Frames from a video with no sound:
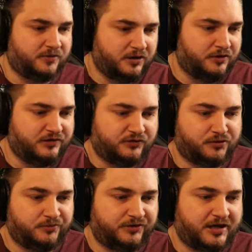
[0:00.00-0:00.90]
These
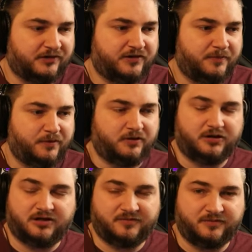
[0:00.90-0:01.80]
storm stacks typically
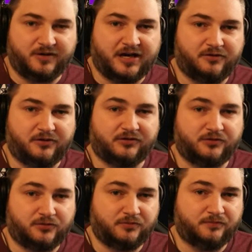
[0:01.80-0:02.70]
come from Gathering
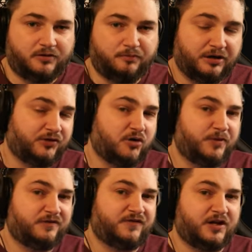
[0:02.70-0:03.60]
Storm, but I was hoping
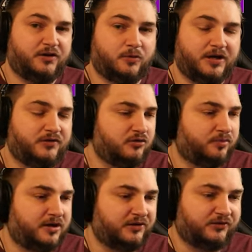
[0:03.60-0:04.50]
to find a way to
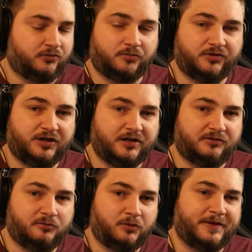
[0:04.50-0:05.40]
apply storm stacks
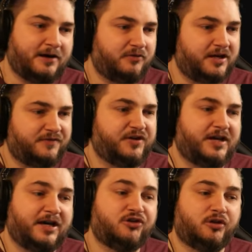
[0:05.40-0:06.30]
without having to
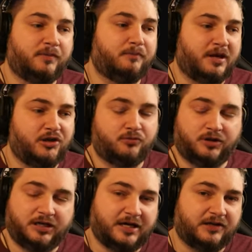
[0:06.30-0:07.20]
actually manually
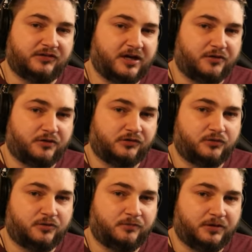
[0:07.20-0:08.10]
cast Gathering Storm.